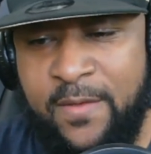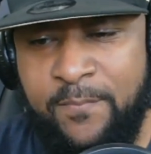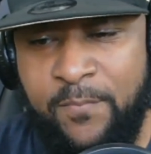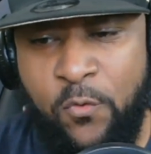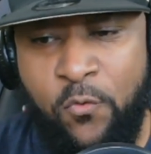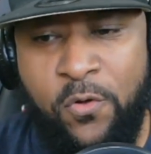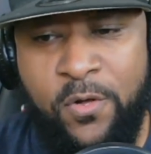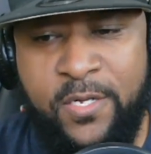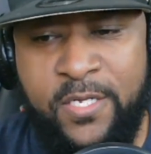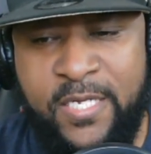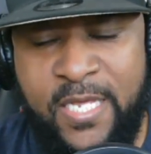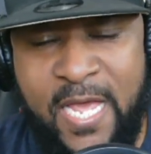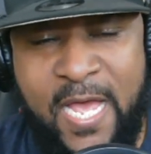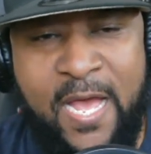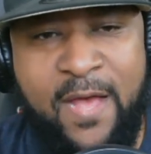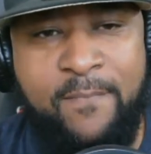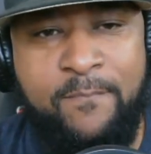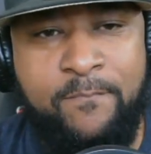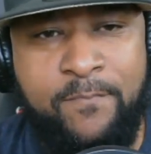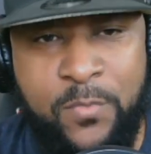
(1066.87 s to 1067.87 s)
More
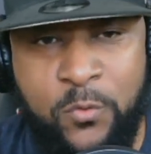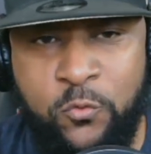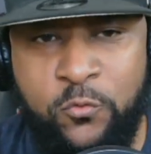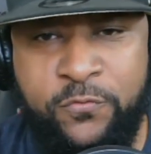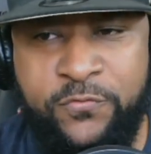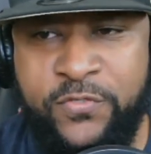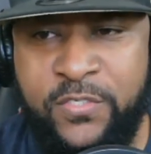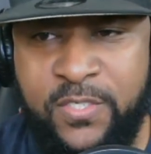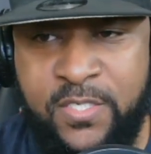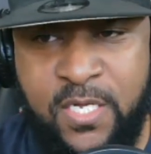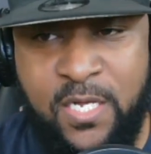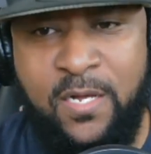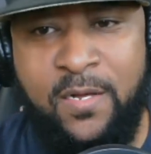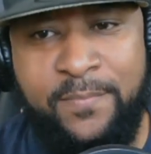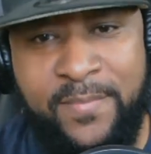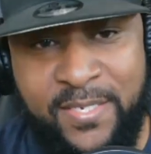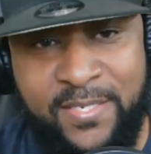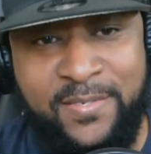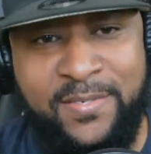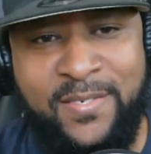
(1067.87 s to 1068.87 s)
cap moves are
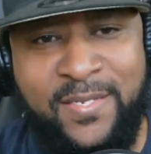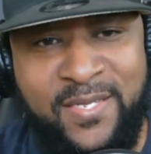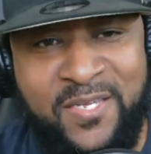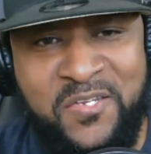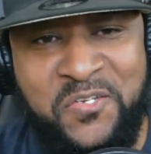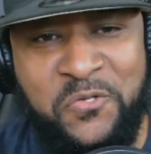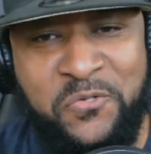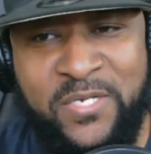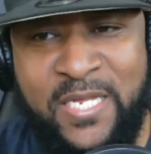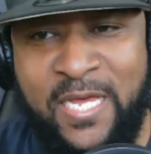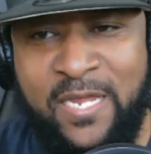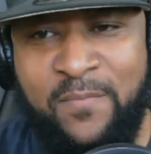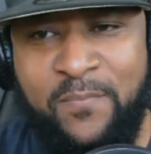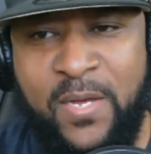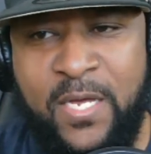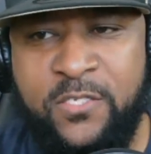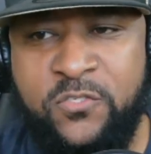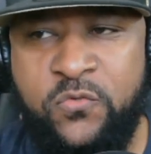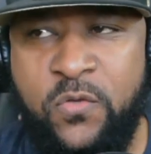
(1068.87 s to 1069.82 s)
coming, no doubt about it.